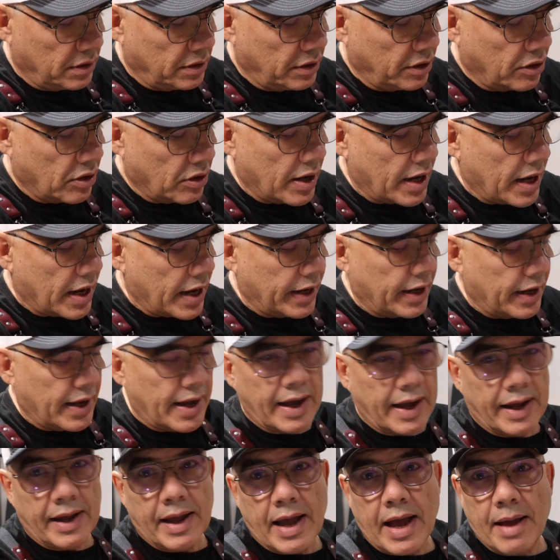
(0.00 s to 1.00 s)

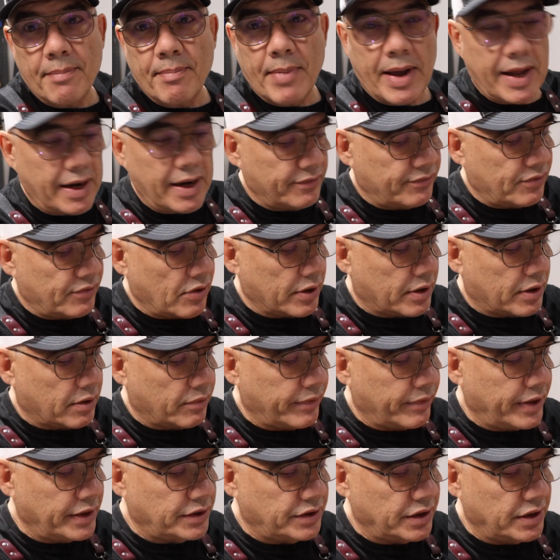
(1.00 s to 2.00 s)
I made it so I
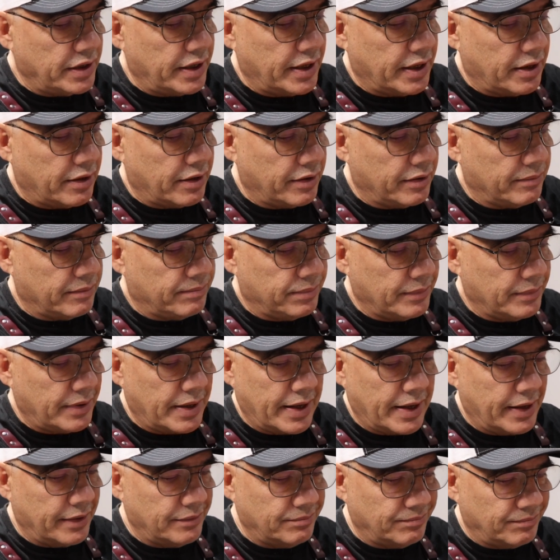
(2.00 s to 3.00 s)
could reach in there
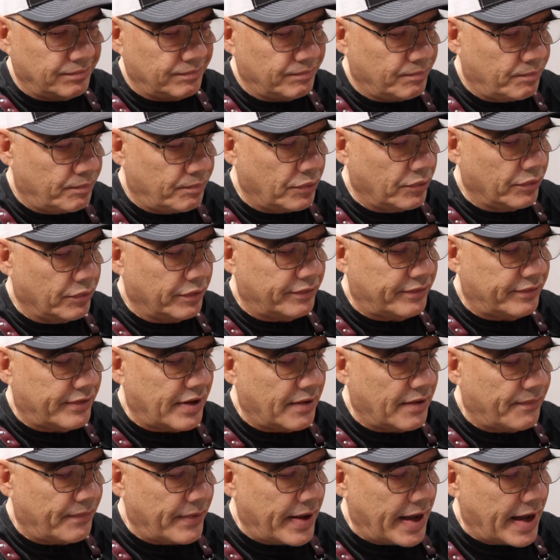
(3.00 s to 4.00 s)
and pull the
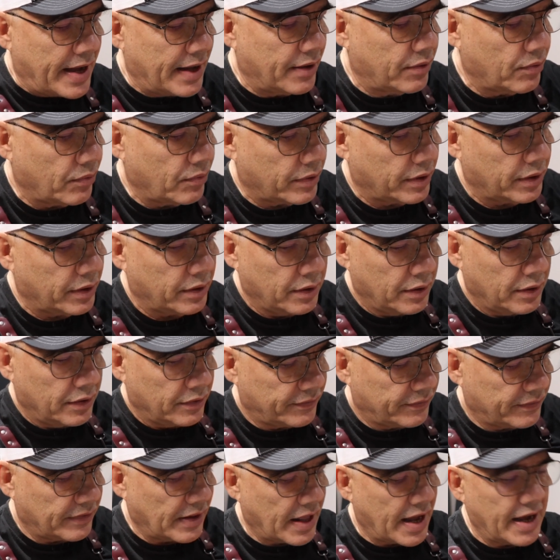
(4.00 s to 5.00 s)
stuff out or
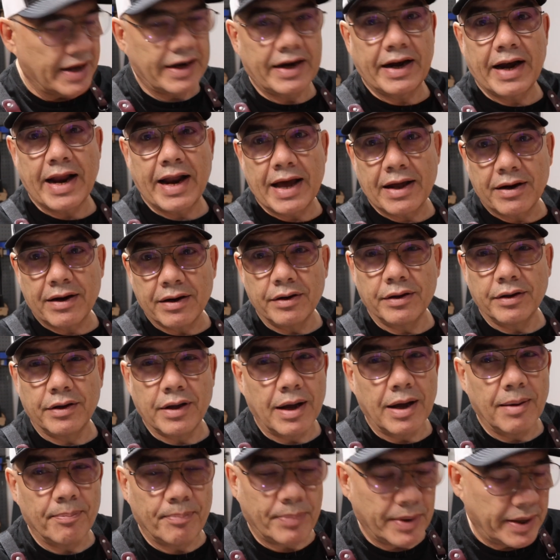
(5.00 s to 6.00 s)
slide it out and
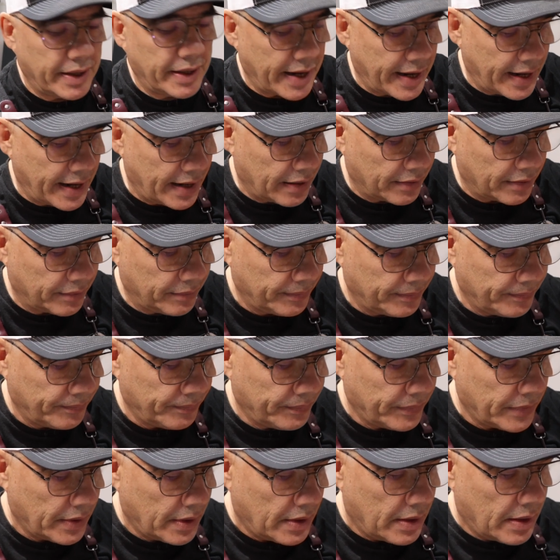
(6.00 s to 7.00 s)
dump it out.
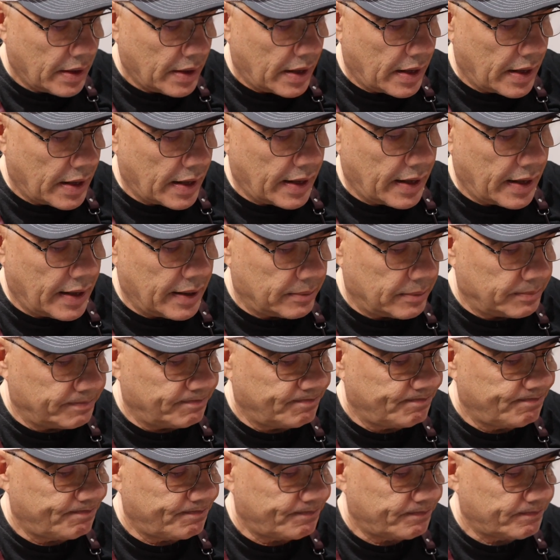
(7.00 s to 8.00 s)

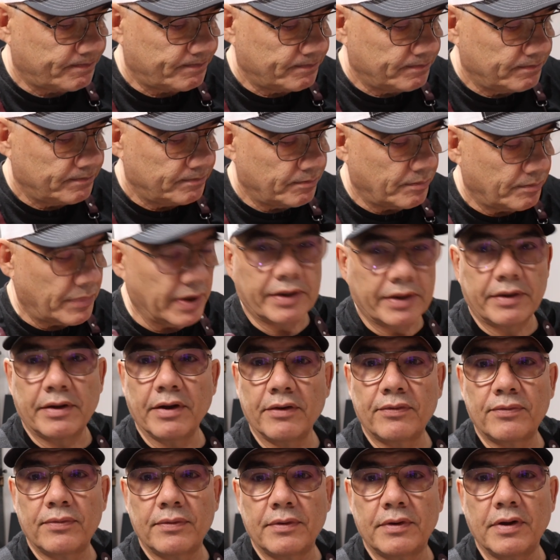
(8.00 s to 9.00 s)
Um, but
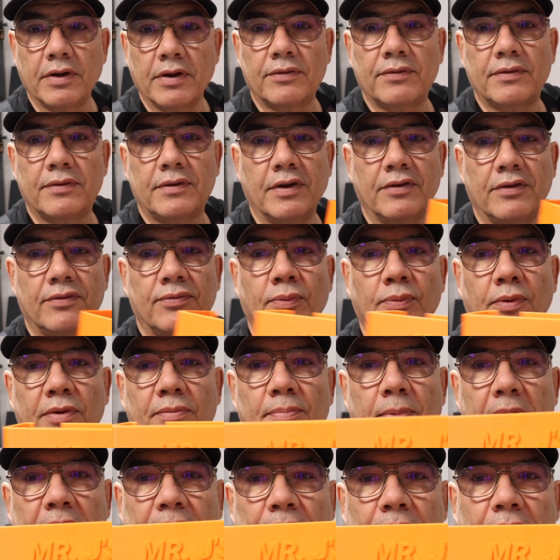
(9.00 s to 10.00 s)
this
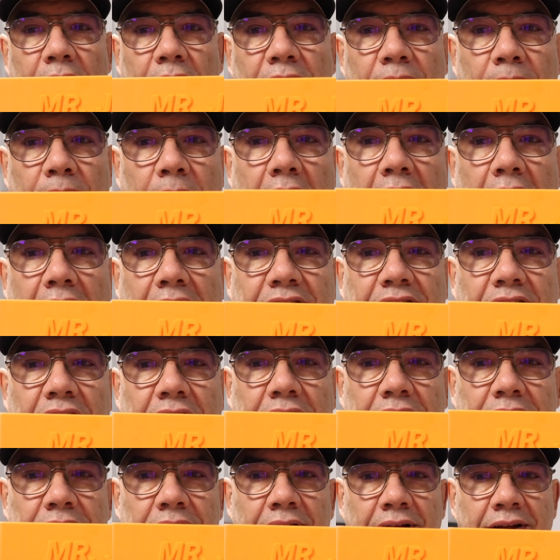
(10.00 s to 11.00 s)
was my first
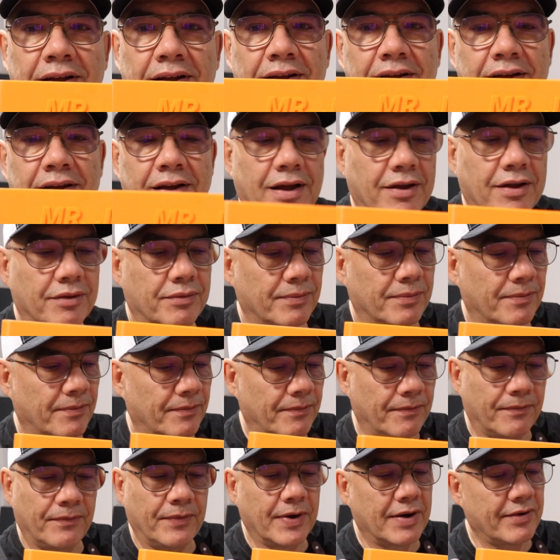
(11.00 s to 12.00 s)
project. I was
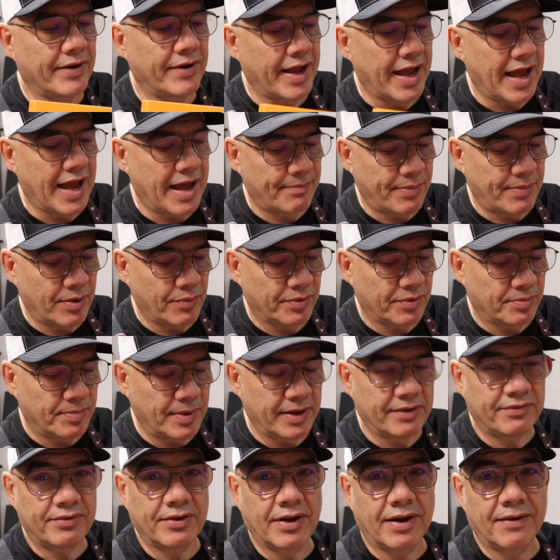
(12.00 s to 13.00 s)
very happy with
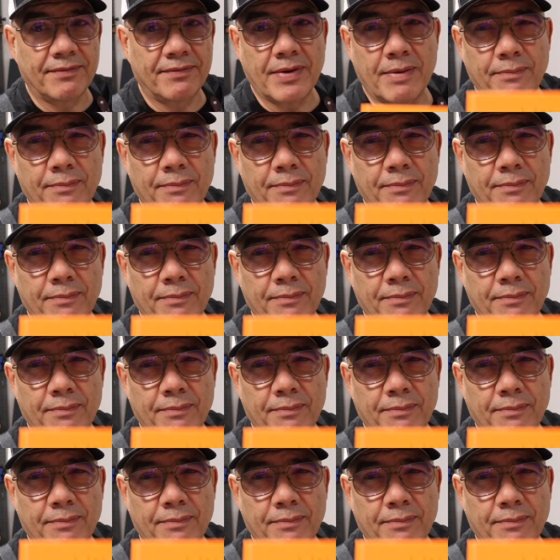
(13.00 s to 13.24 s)
myself.